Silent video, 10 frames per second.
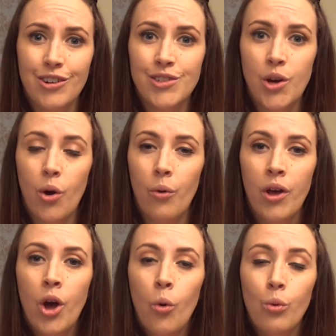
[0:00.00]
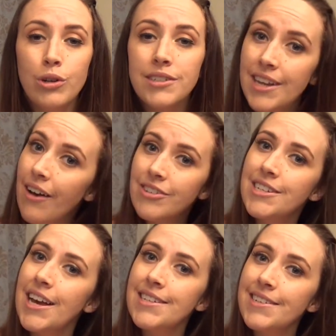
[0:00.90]
so we'll just have to
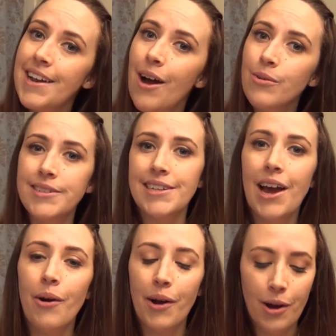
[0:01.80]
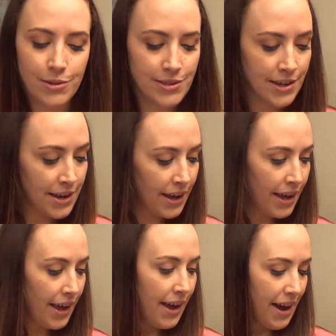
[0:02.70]
test it out and see how it goes.
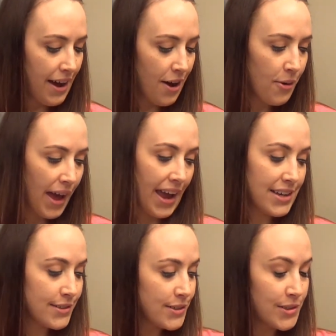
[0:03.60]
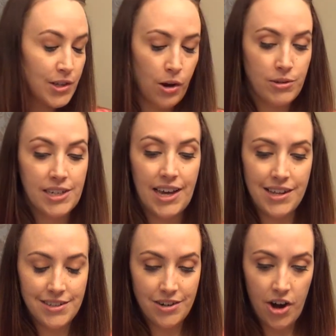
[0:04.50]
Okay, so to
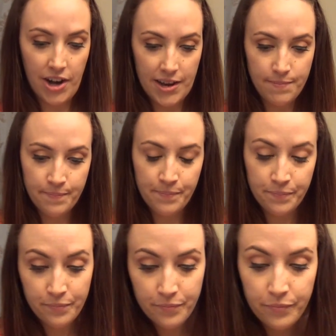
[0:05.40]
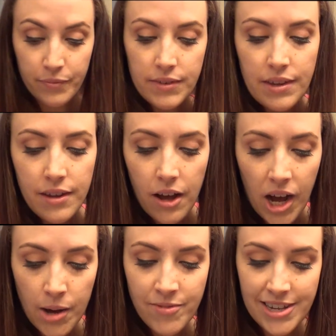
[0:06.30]
get started,
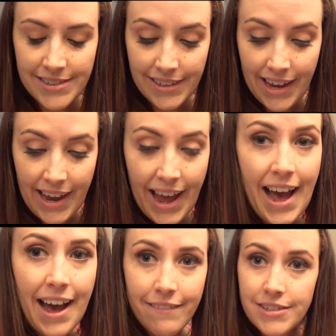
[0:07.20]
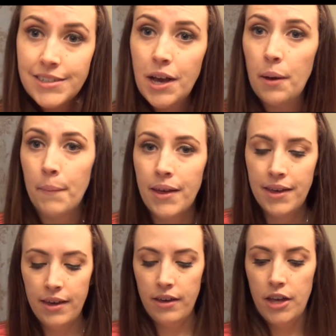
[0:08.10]
obviously I have some
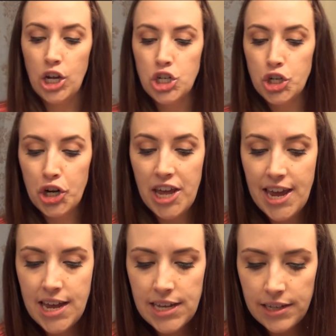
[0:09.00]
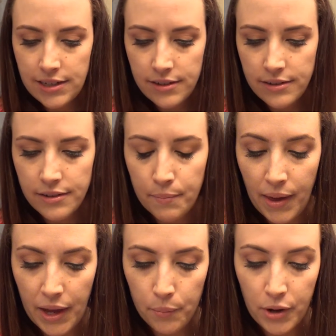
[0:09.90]
dirty
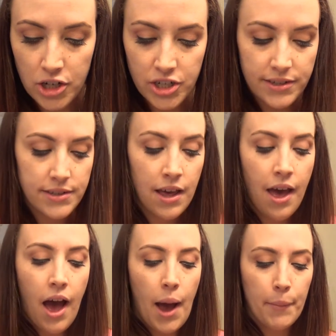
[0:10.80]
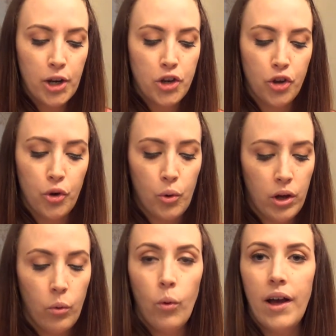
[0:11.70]
makeup brushes. I'm going to do
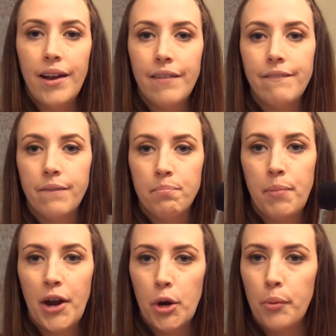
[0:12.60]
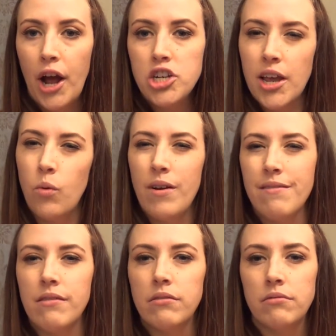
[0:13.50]
one bigger brush, like
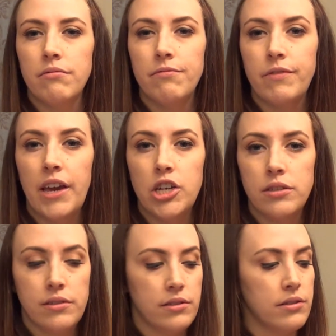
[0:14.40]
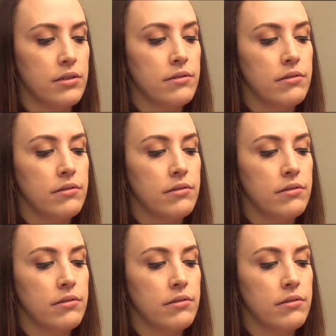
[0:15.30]
one face